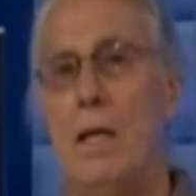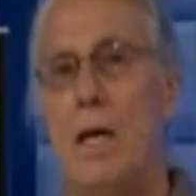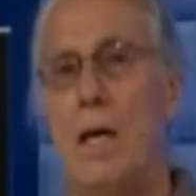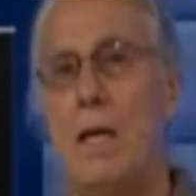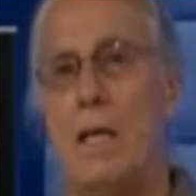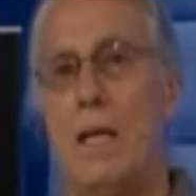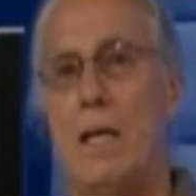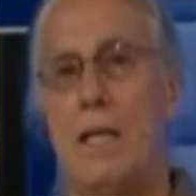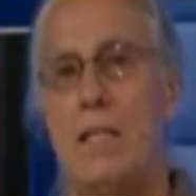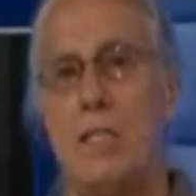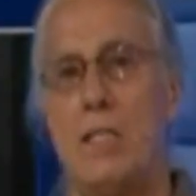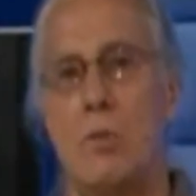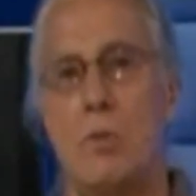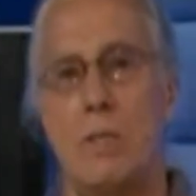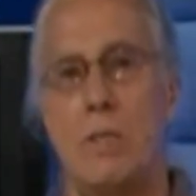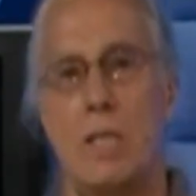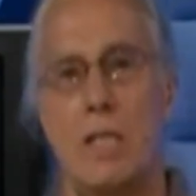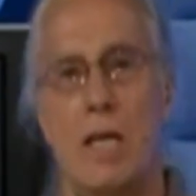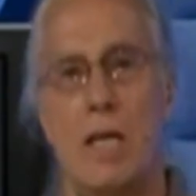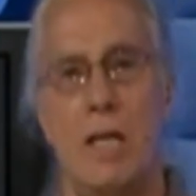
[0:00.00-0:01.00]
Atlantis
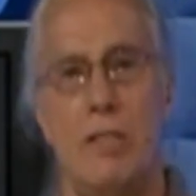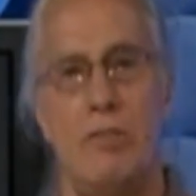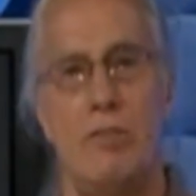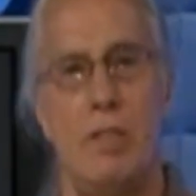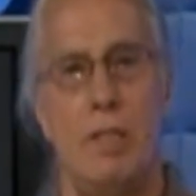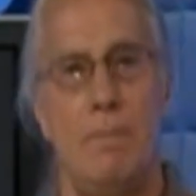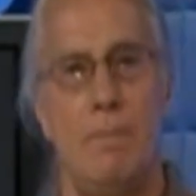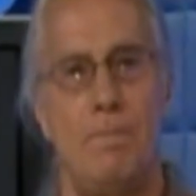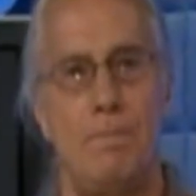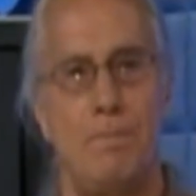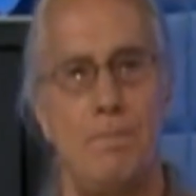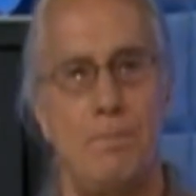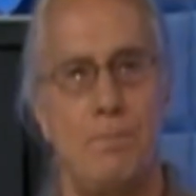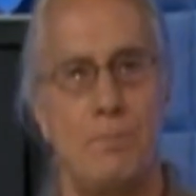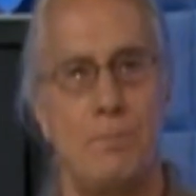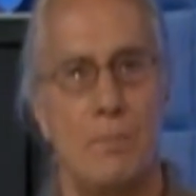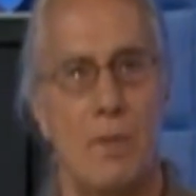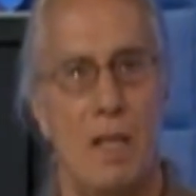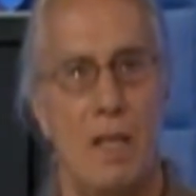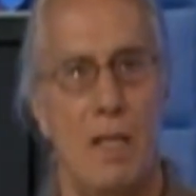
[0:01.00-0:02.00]
was a country
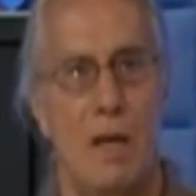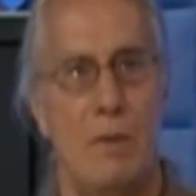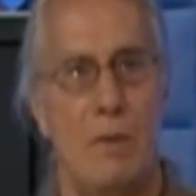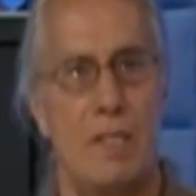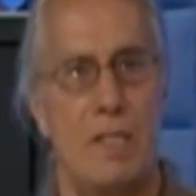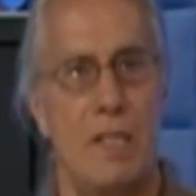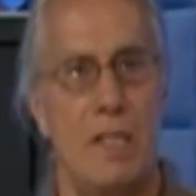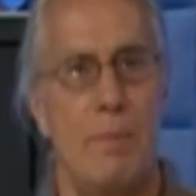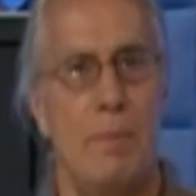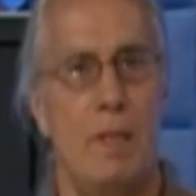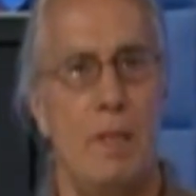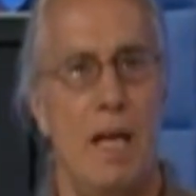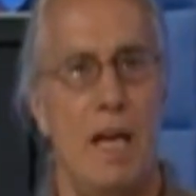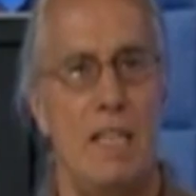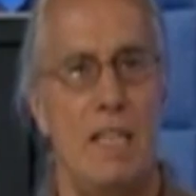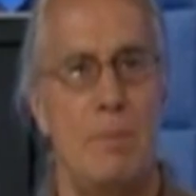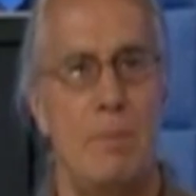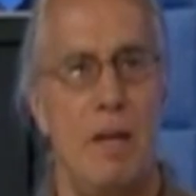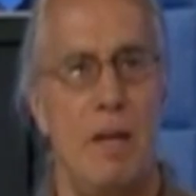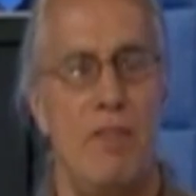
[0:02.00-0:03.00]
that was
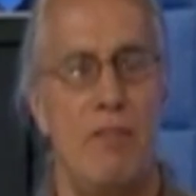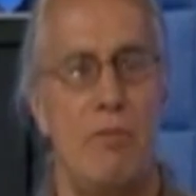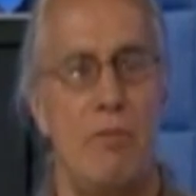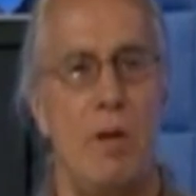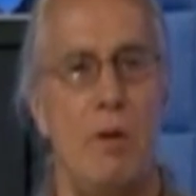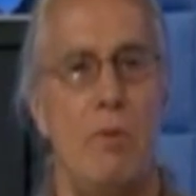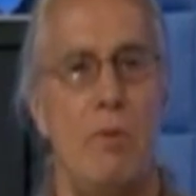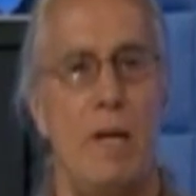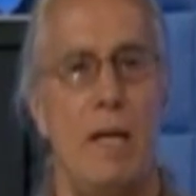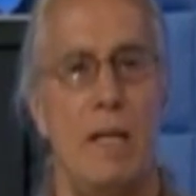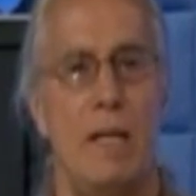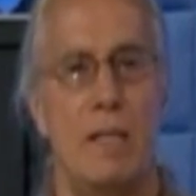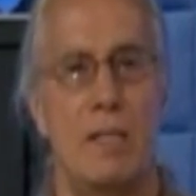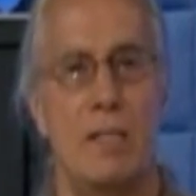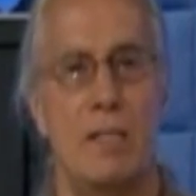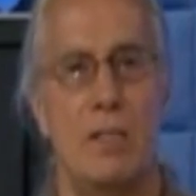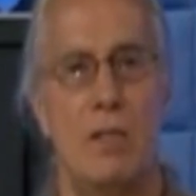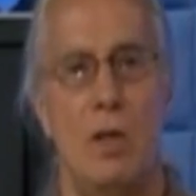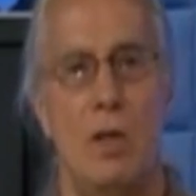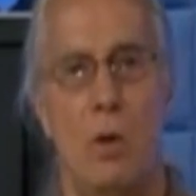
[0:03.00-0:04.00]
symbolized by 3
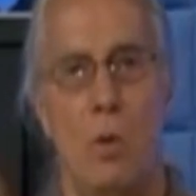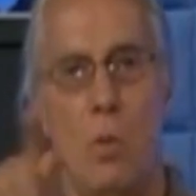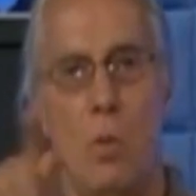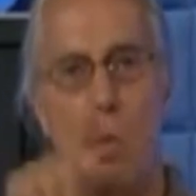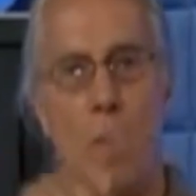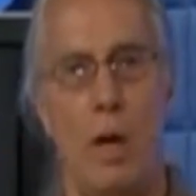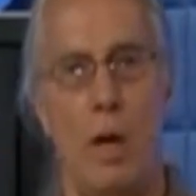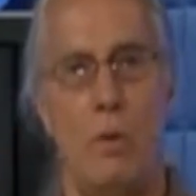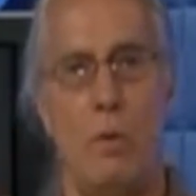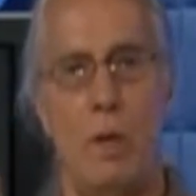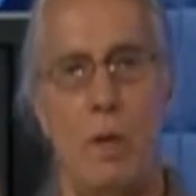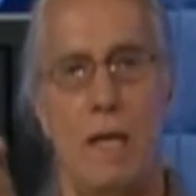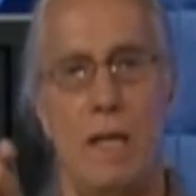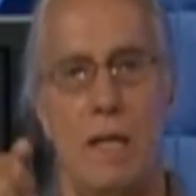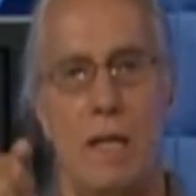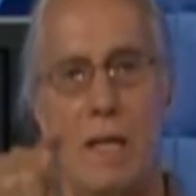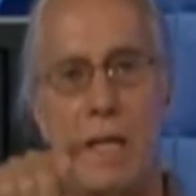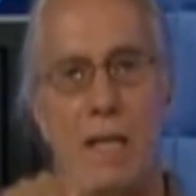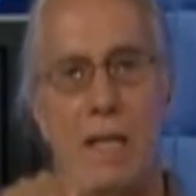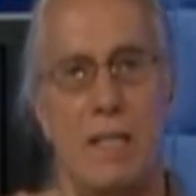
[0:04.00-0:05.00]
rings, one
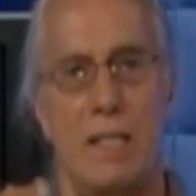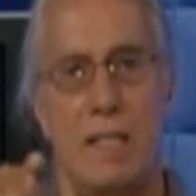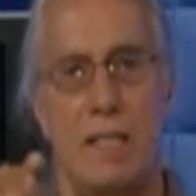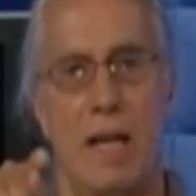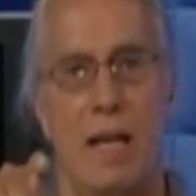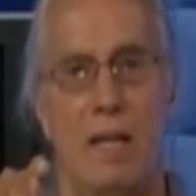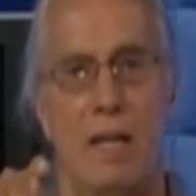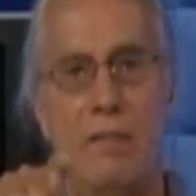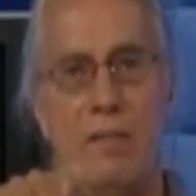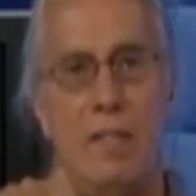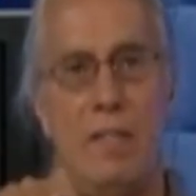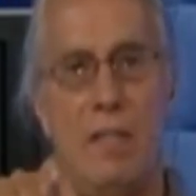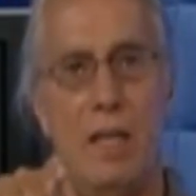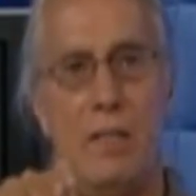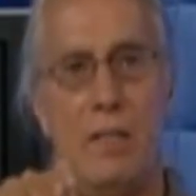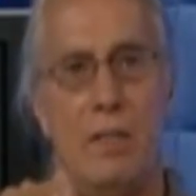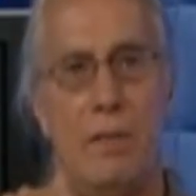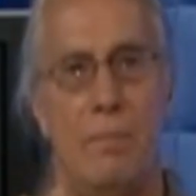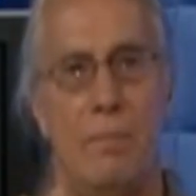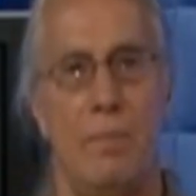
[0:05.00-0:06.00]
ring inside of the
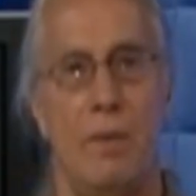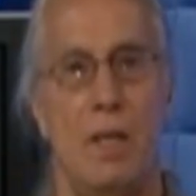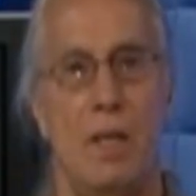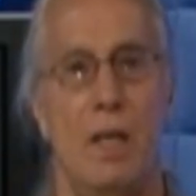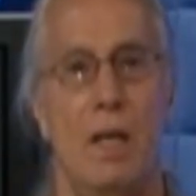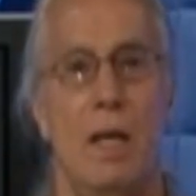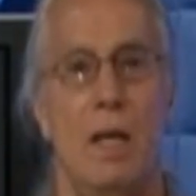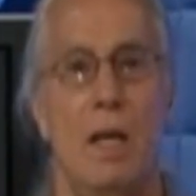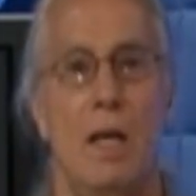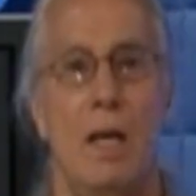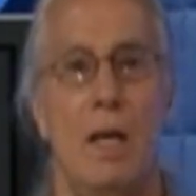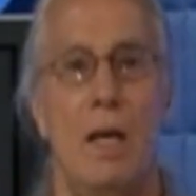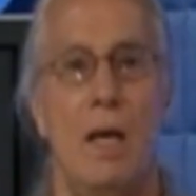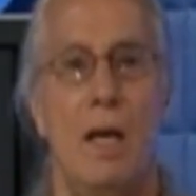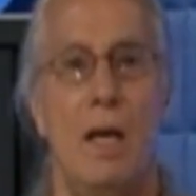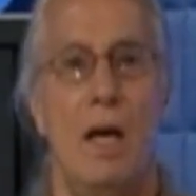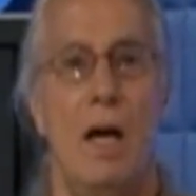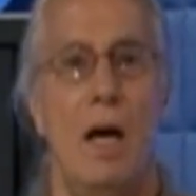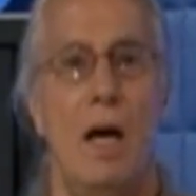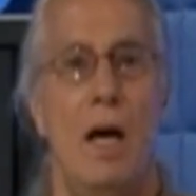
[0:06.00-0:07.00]
other.
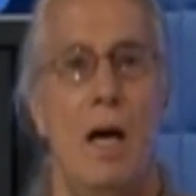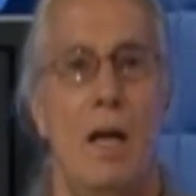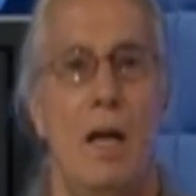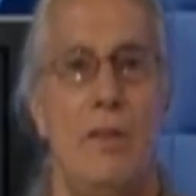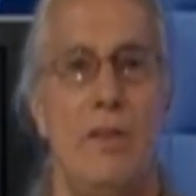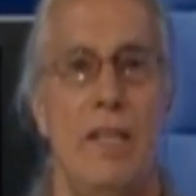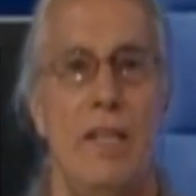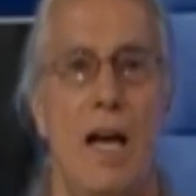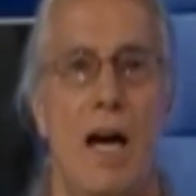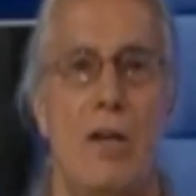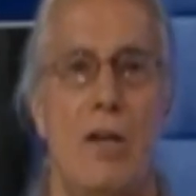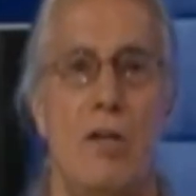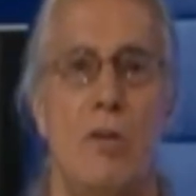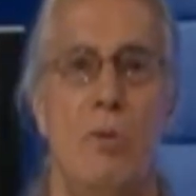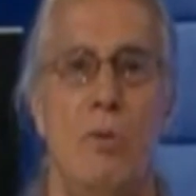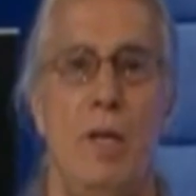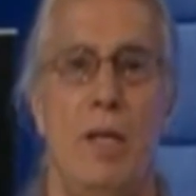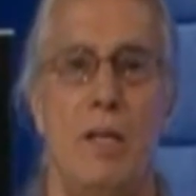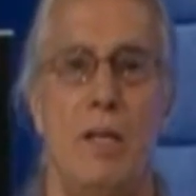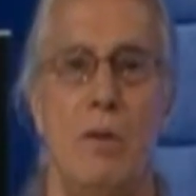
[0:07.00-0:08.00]
The outer
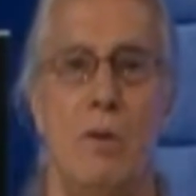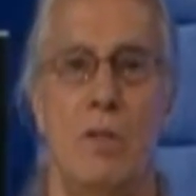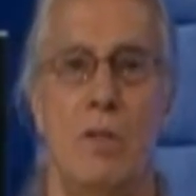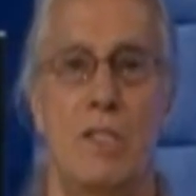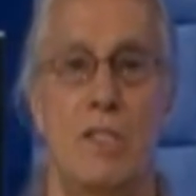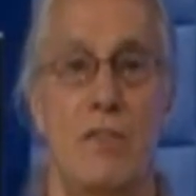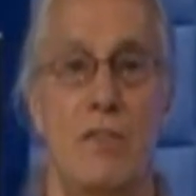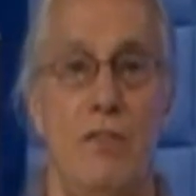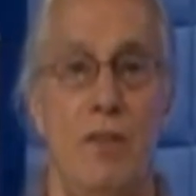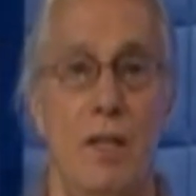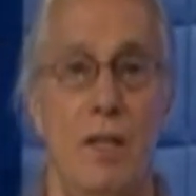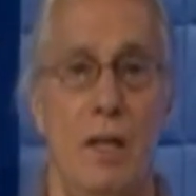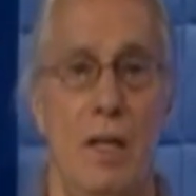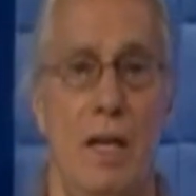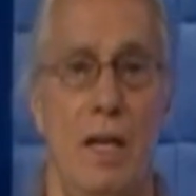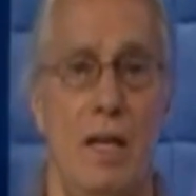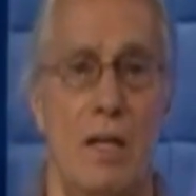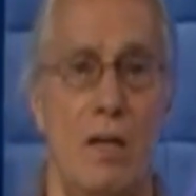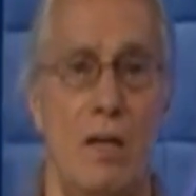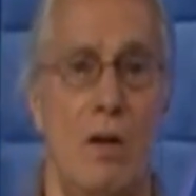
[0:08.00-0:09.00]
ring or sphere,
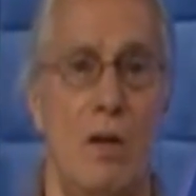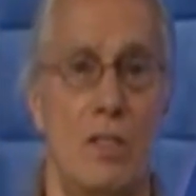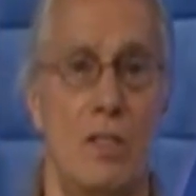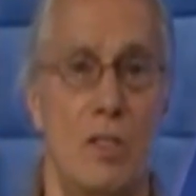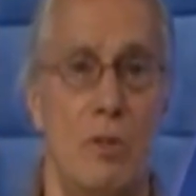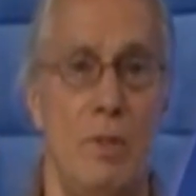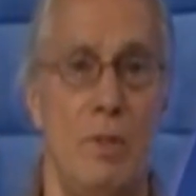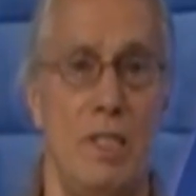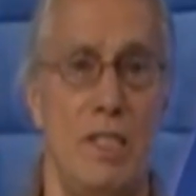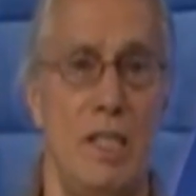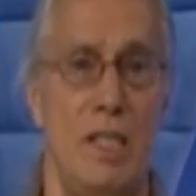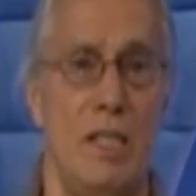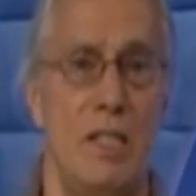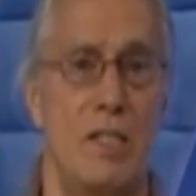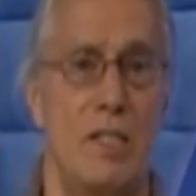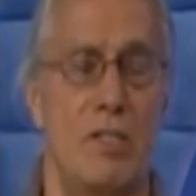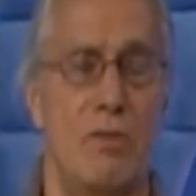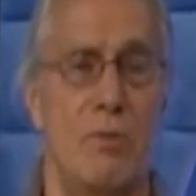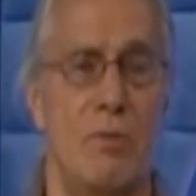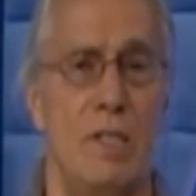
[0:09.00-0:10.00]
and it could also be seen
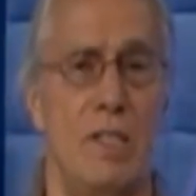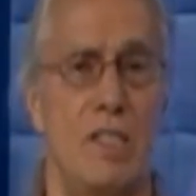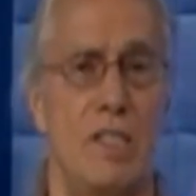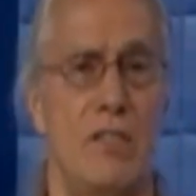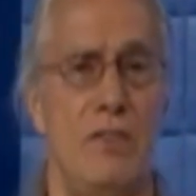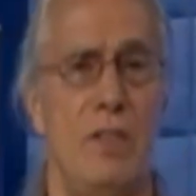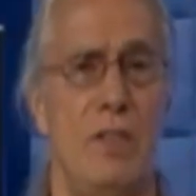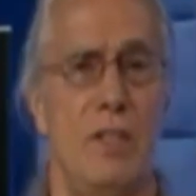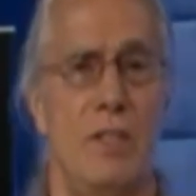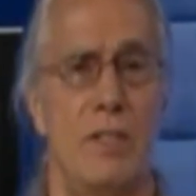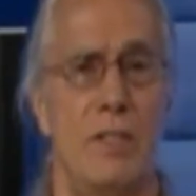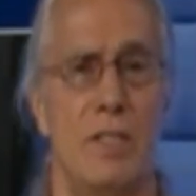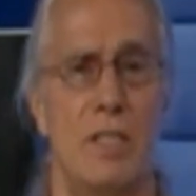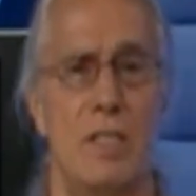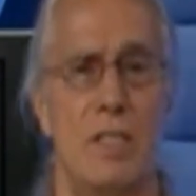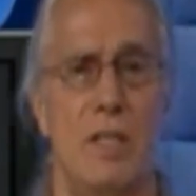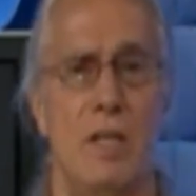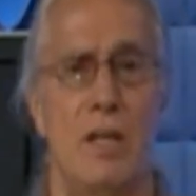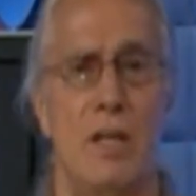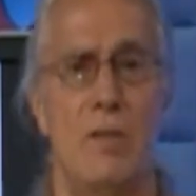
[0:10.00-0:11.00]
as 3 spheres.
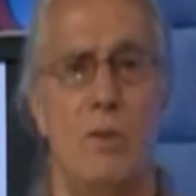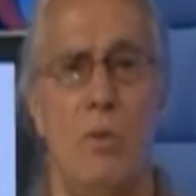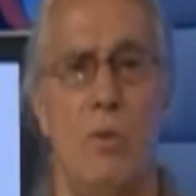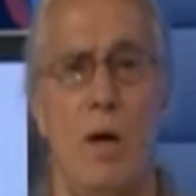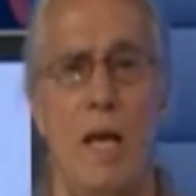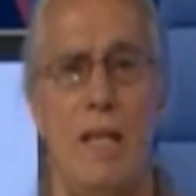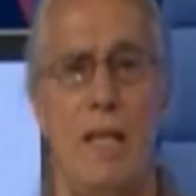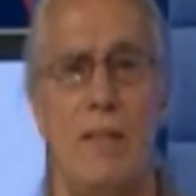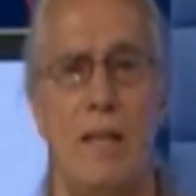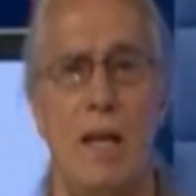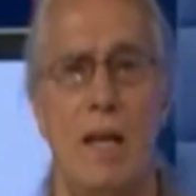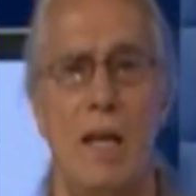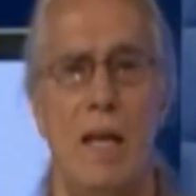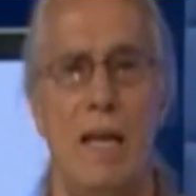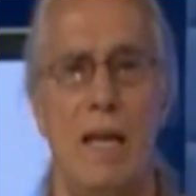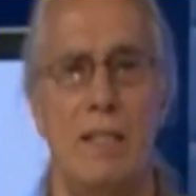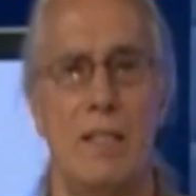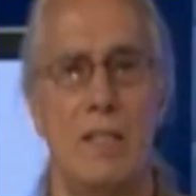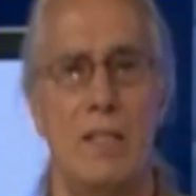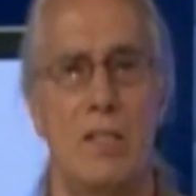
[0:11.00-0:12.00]
That's another way that
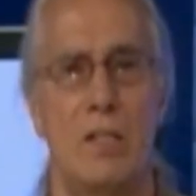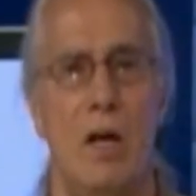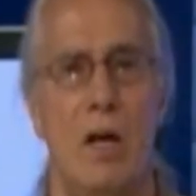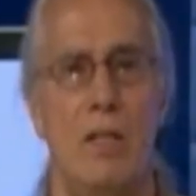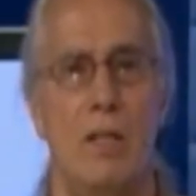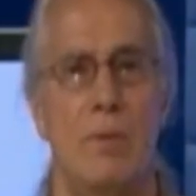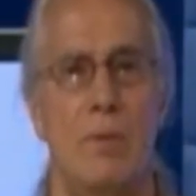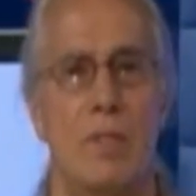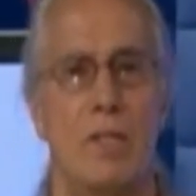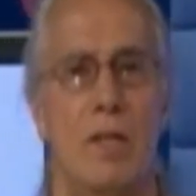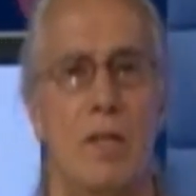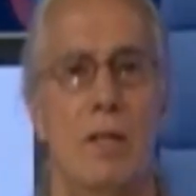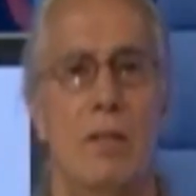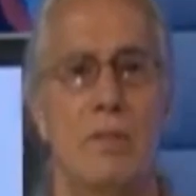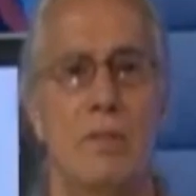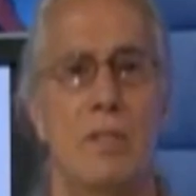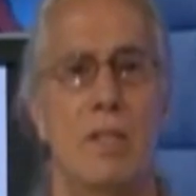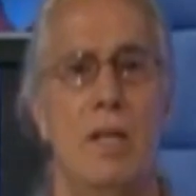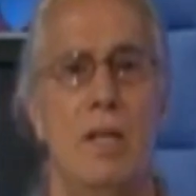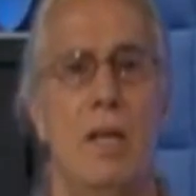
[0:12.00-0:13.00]
Atlantis saw
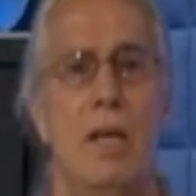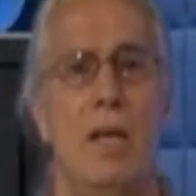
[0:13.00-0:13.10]
themselves.